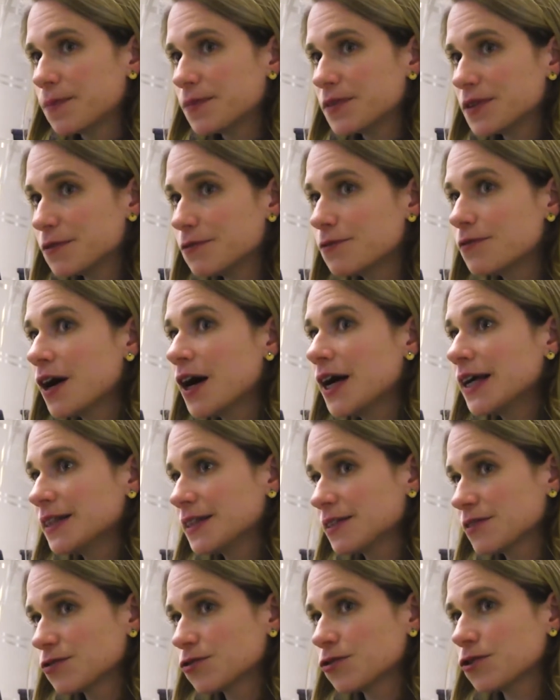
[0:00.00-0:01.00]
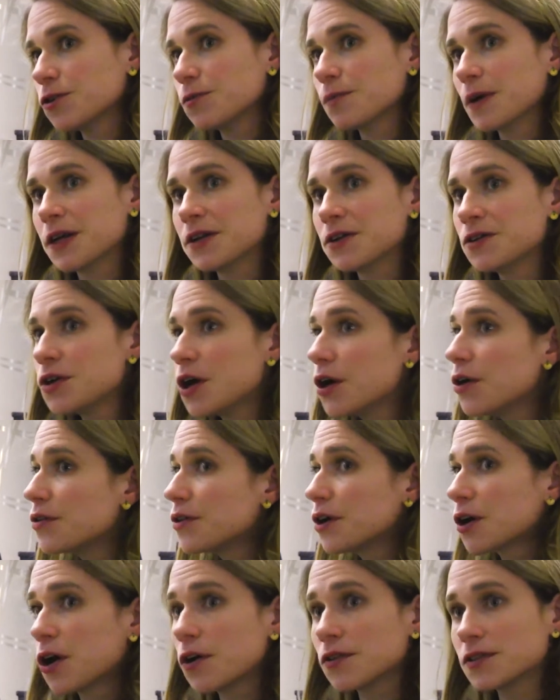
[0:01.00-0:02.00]
define this group and know
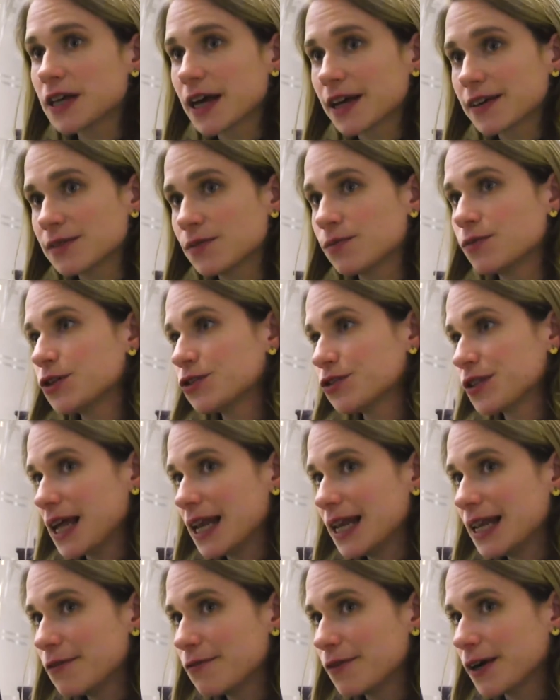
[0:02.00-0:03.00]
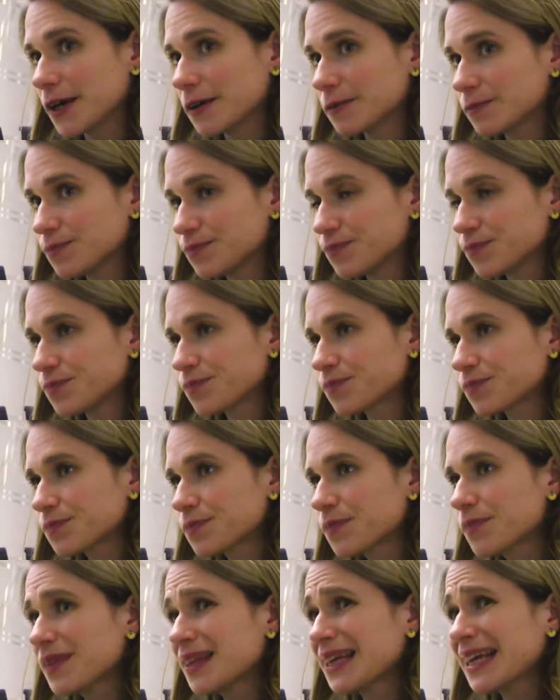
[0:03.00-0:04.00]
the context in which they're living,
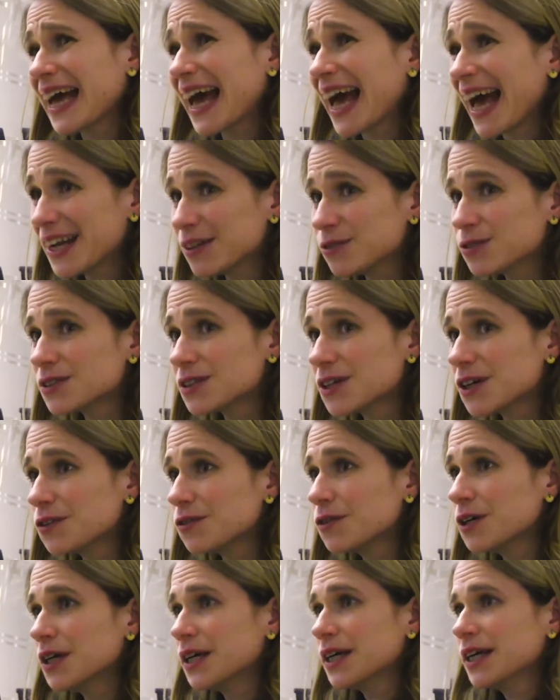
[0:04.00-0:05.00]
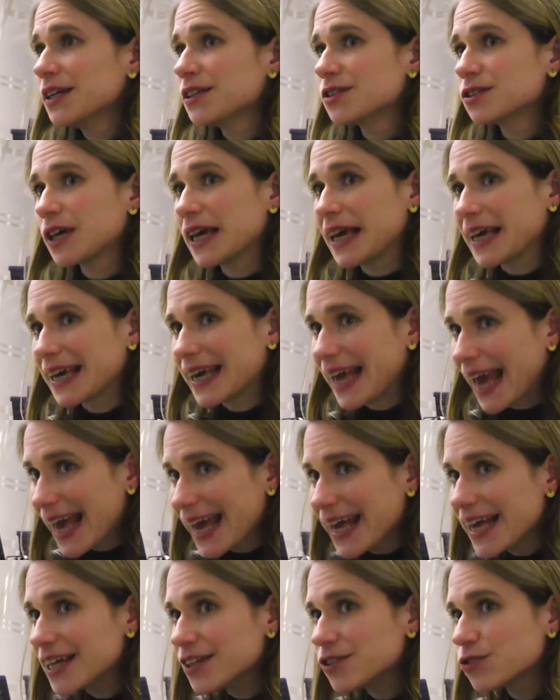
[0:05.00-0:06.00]
and also to
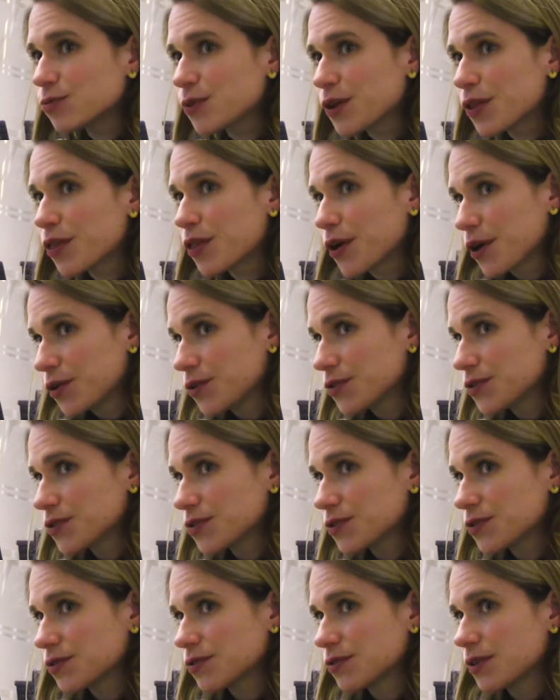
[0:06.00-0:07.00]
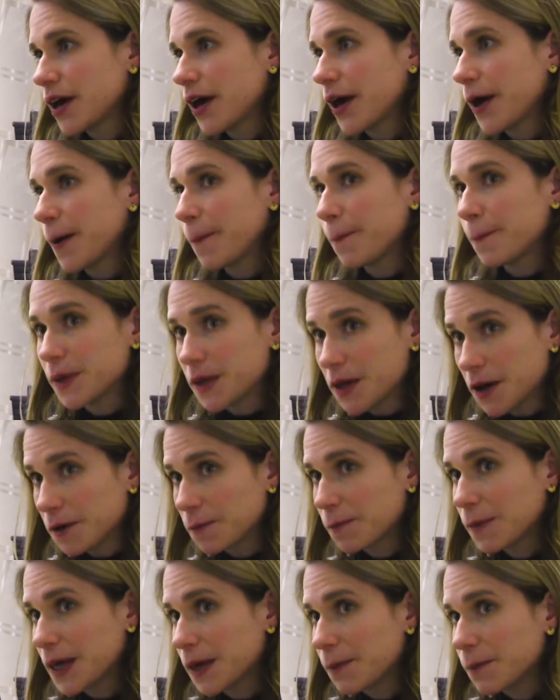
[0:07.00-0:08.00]
engage with those
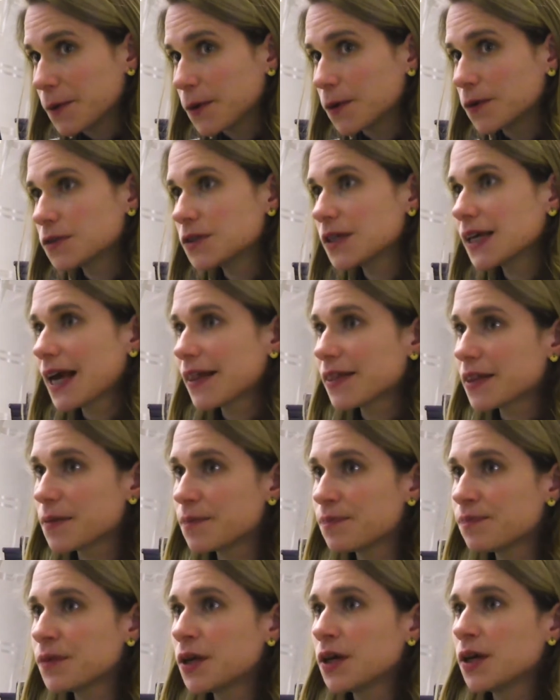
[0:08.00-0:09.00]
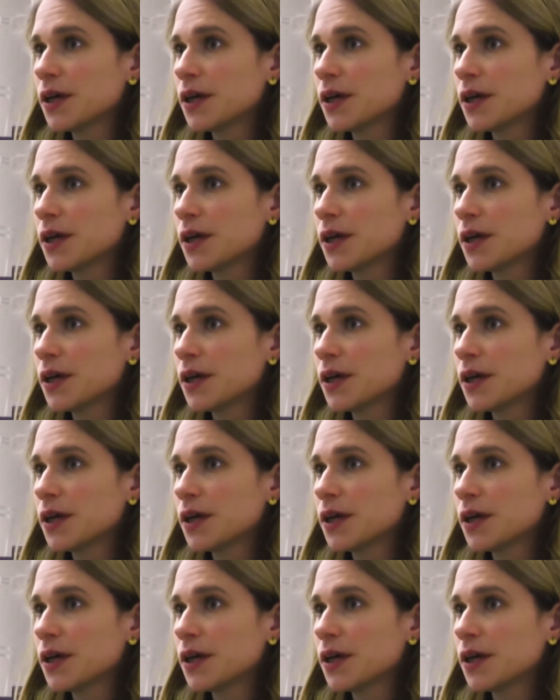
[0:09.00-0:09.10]
young people, to get them